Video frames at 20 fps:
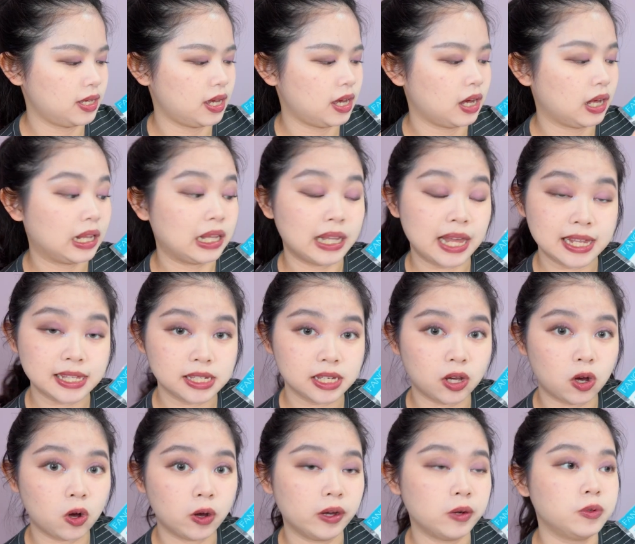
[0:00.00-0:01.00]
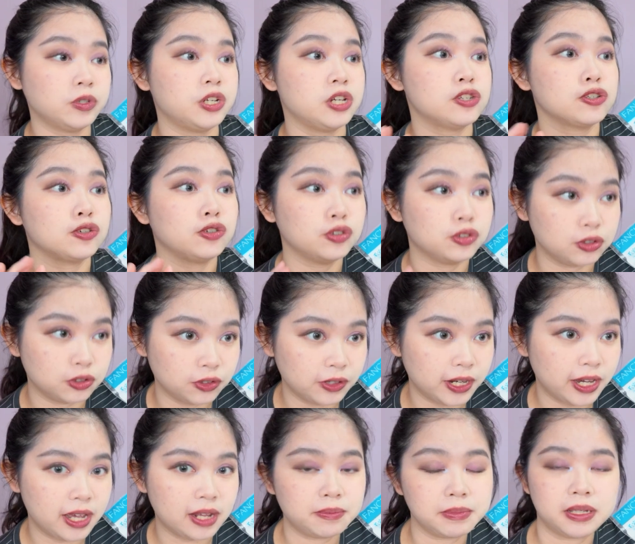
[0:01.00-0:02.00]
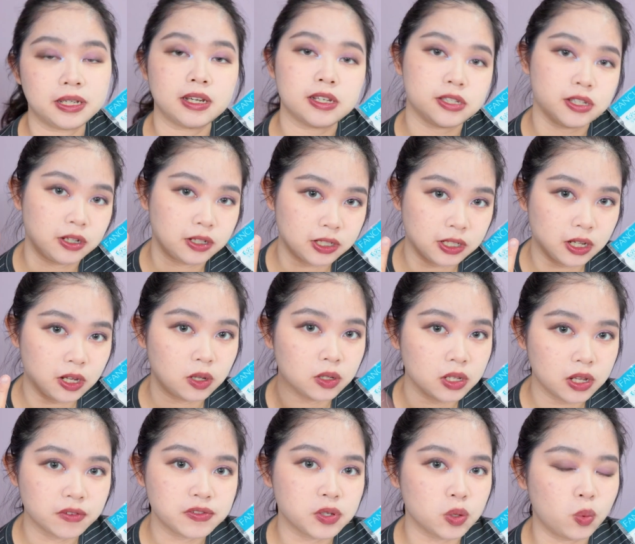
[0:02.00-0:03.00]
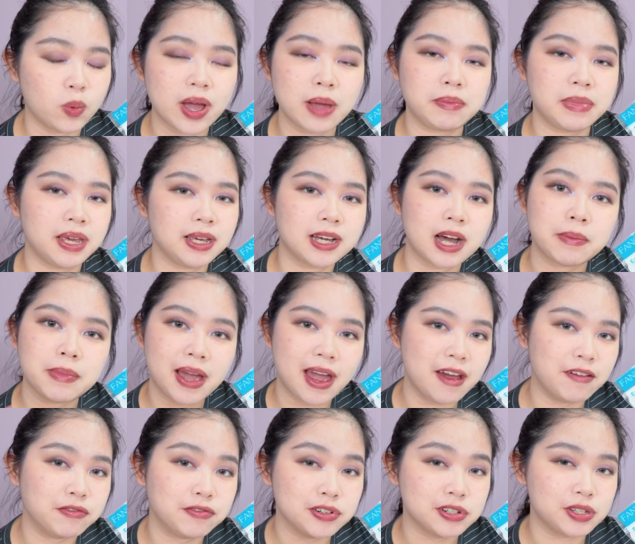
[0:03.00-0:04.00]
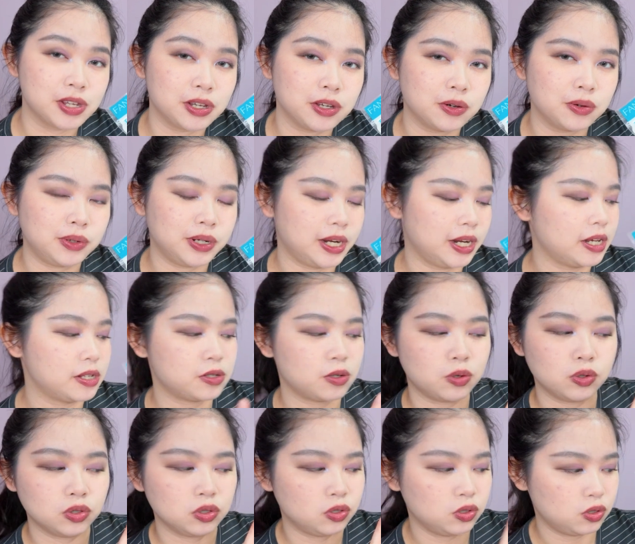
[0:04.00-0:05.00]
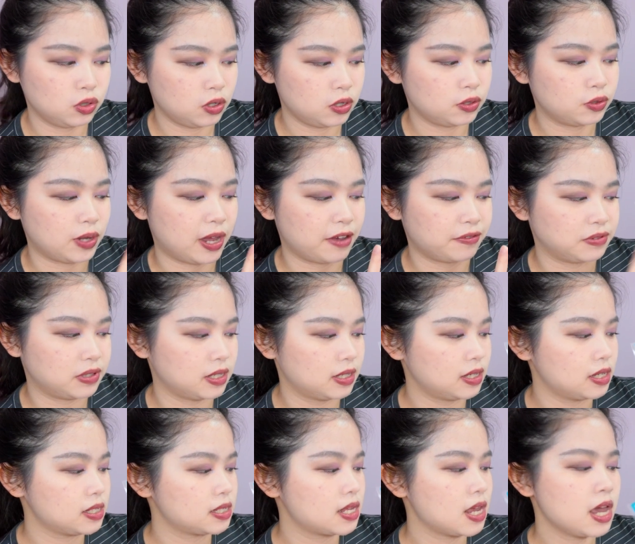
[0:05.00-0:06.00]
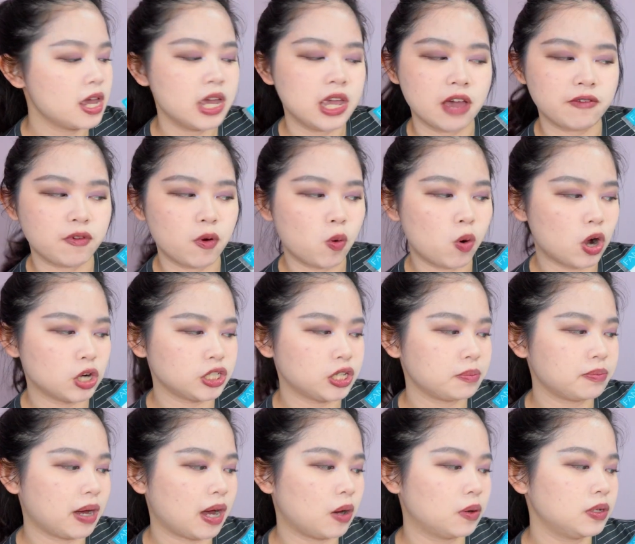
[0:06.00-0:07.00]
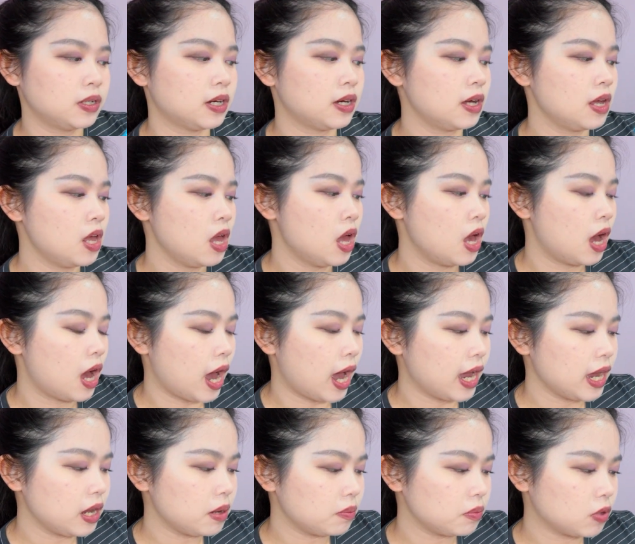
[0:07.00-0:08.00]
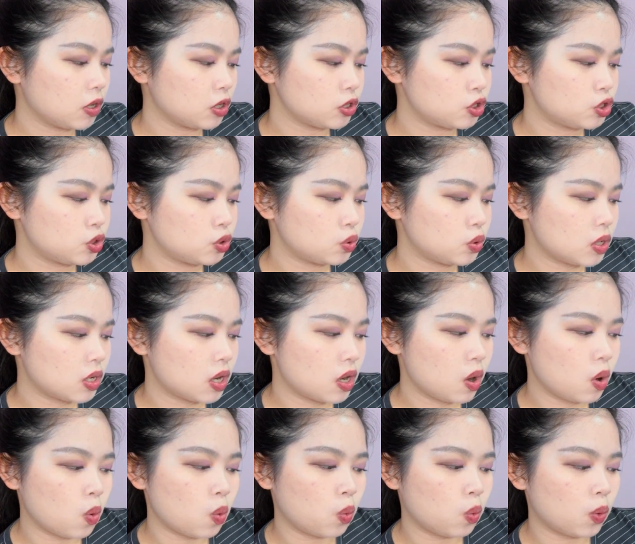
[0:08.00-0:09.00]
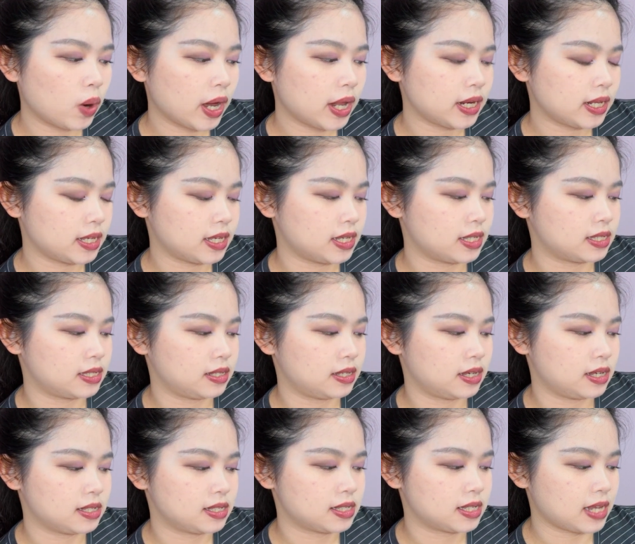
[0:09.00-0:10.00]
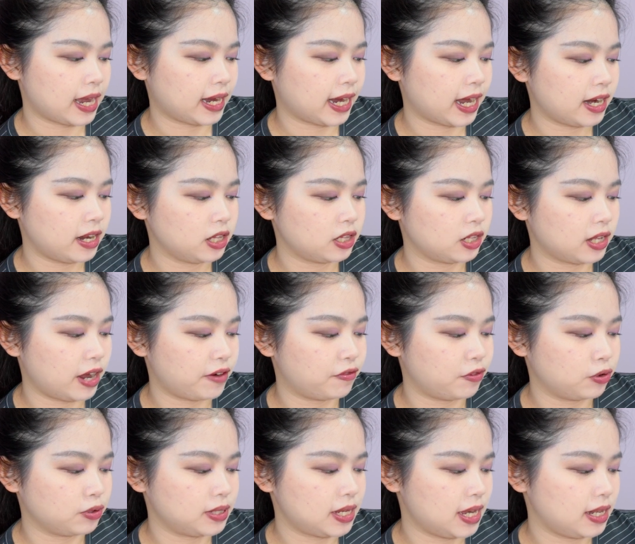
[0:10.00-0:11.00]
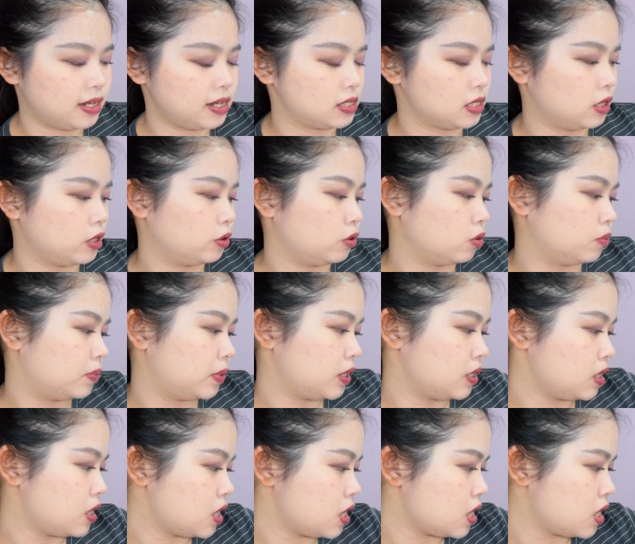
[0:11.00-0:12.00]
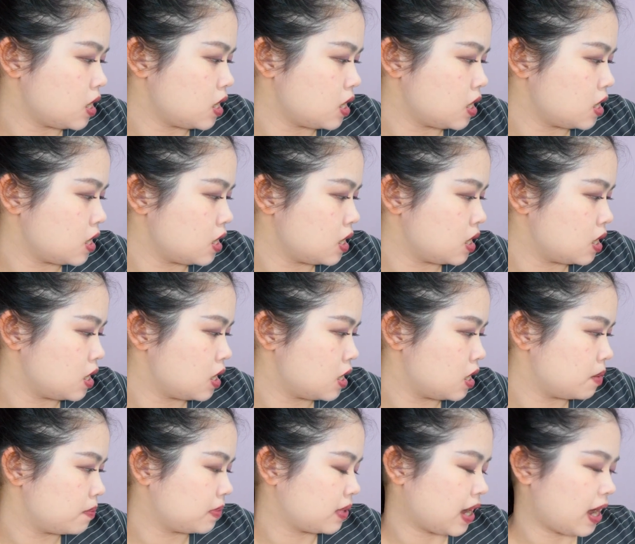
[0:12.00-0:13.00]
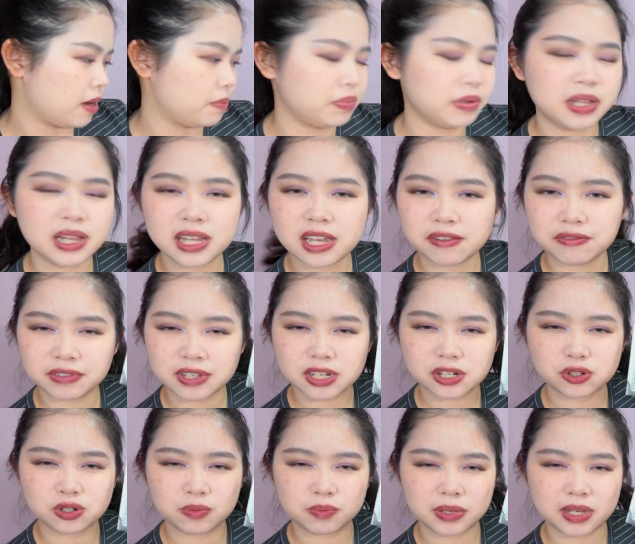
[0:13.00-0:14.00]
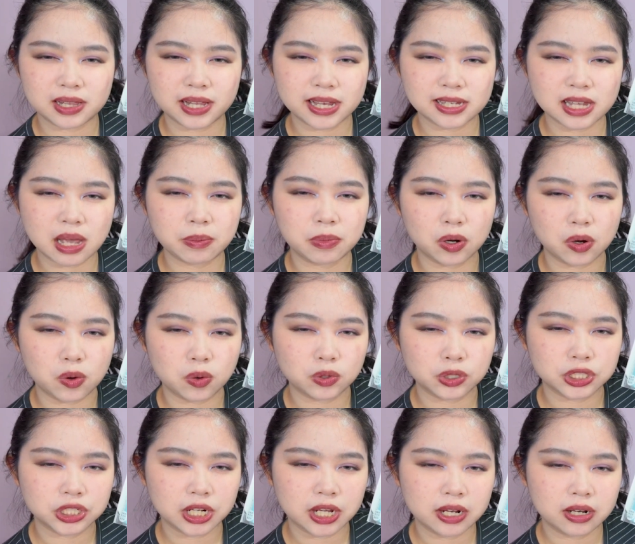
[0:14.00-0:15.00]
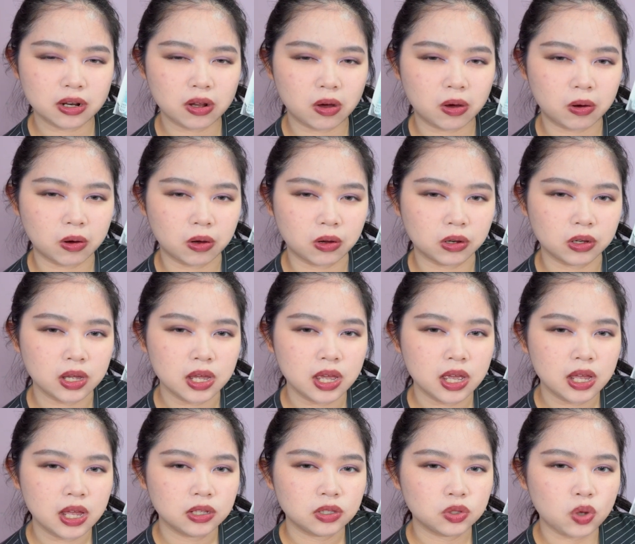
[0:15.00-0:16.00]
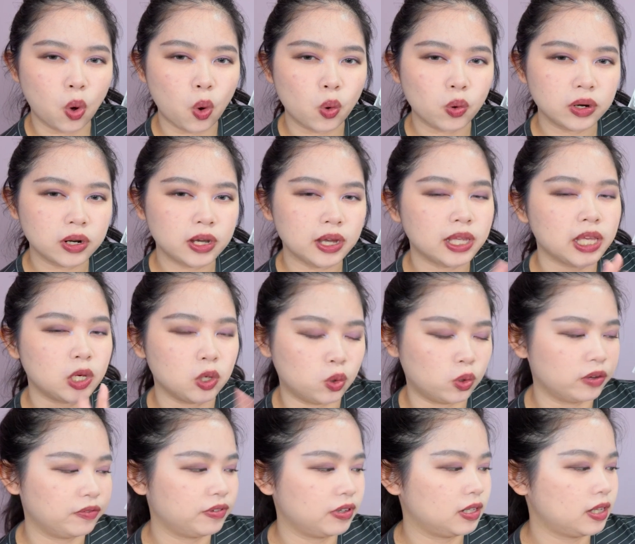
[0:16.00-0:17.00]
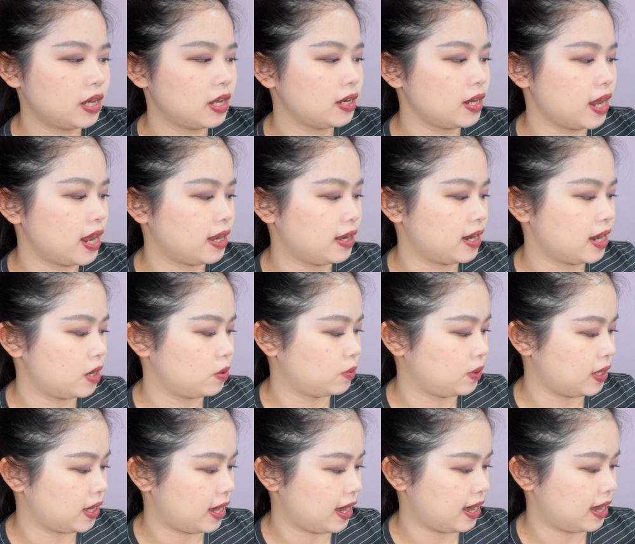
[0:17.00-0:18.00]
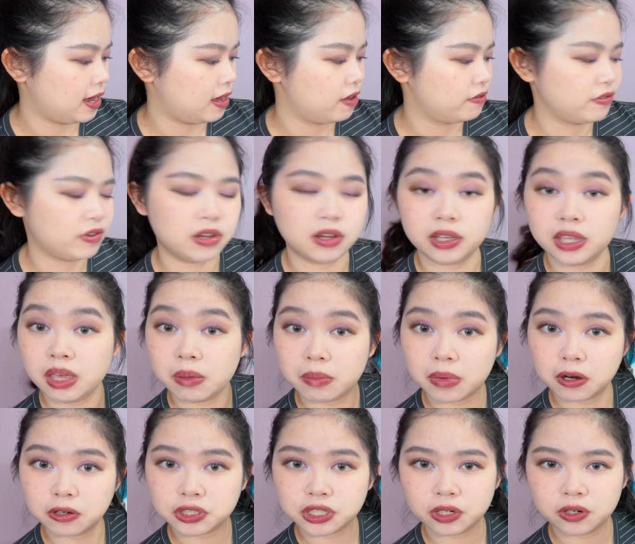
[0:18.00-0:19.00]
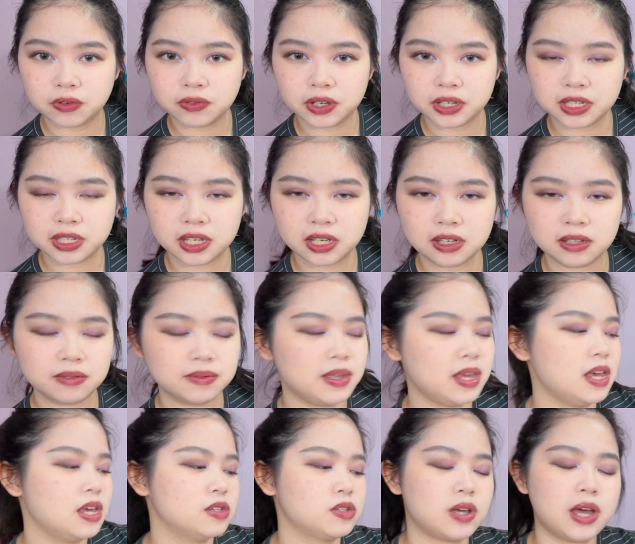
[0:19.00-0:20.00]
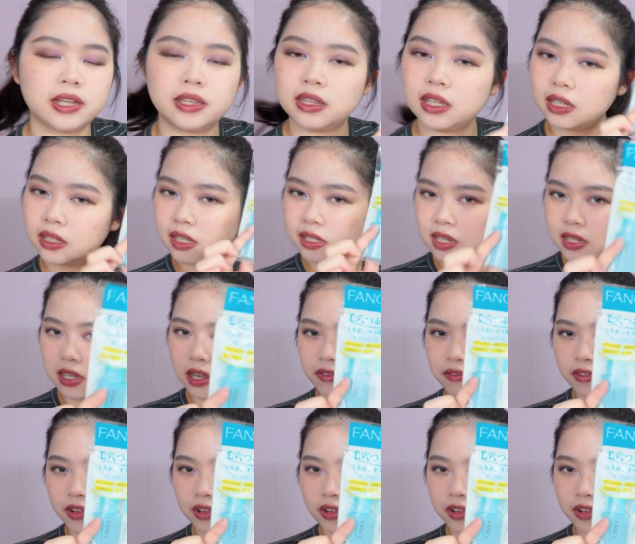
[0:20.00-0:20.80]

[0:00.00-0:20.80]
get a cleansing oil, which is great because your girl loves to wear makeup every single day, so good to have this. You have a washing powder. I am not sure what is this. I kind of need to like rotate this a little bit. I believe this should be like some lotion or toner equivalent, and then we have emulsion over here. So I think this is a